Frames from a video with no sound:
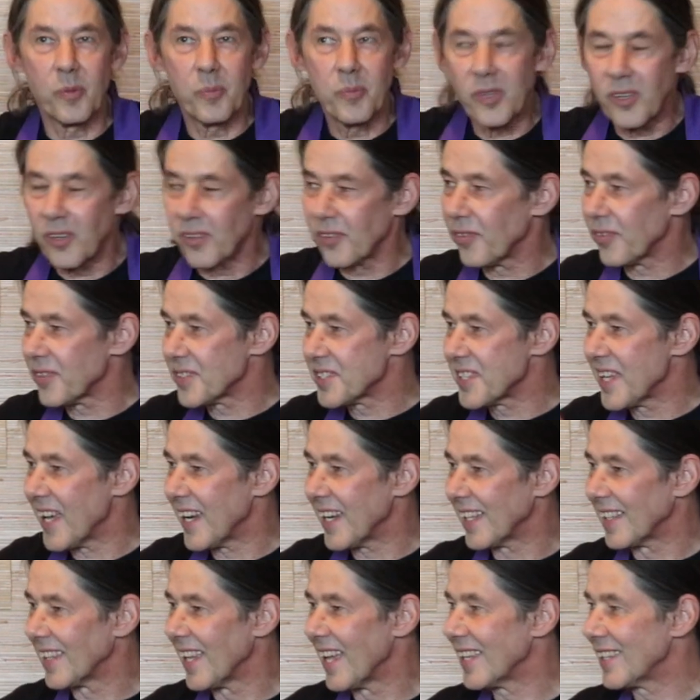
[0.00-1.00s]
beautiful
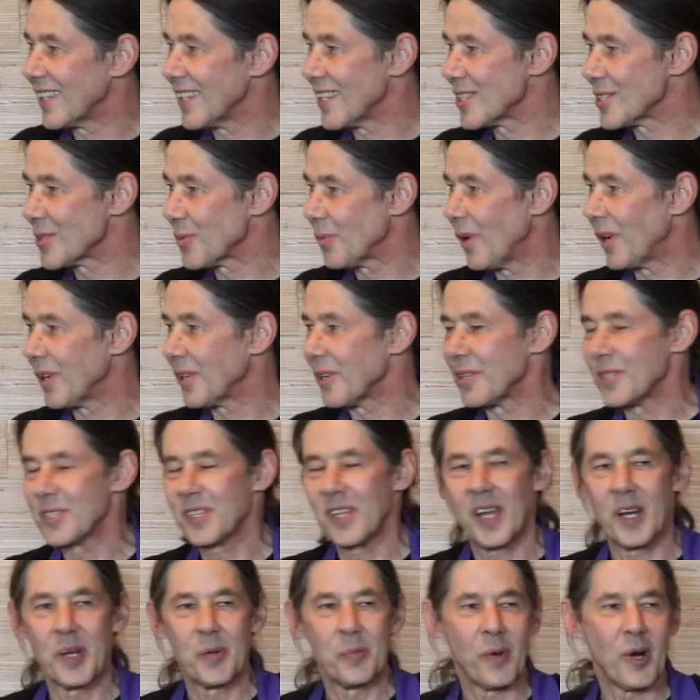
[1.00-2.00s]
setting like this one or
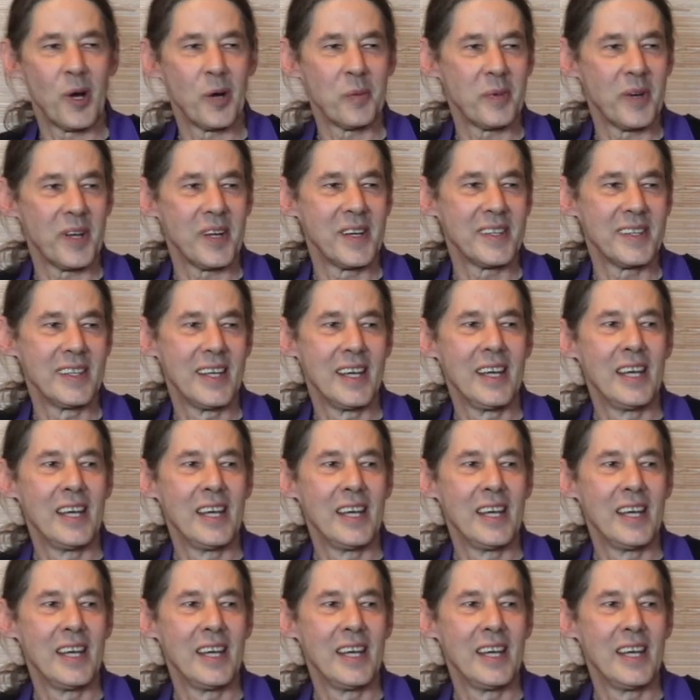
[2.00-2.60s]
Santa Barbara.